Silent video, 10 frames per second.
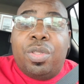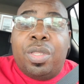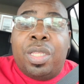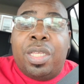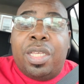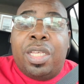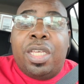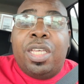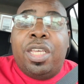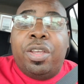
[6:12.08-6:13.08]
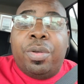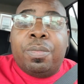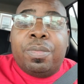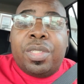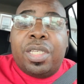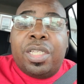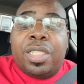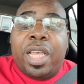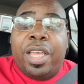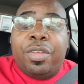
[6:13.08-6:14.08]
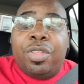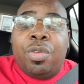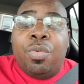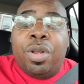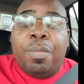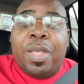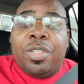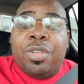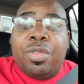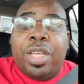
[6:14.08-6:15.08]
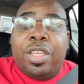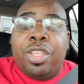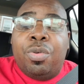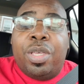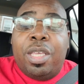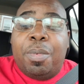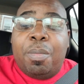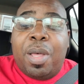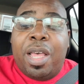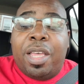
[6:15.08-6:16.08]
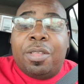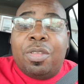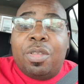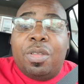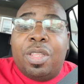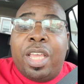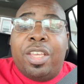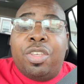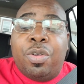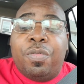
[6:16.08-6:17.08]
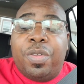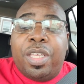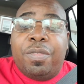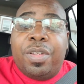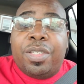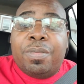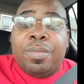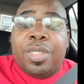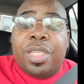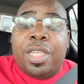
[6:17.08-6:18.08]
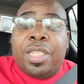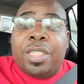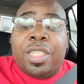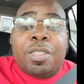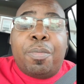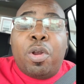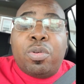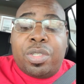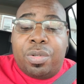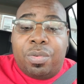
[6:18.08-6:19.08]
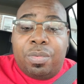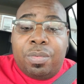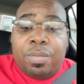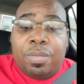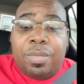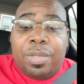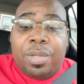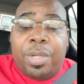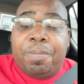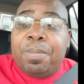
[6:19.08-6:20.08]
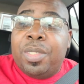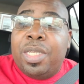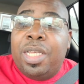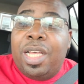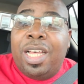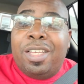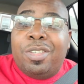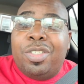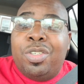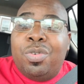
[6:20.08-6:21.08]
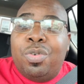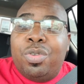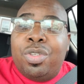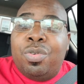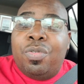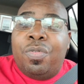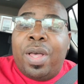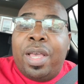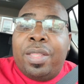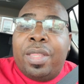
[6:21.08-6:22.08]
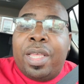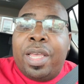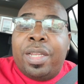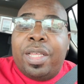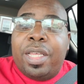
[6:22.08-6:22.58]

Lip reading: the key here is that you want to make sure that you keep in mind that your forgiveness is personal, right? You'll find that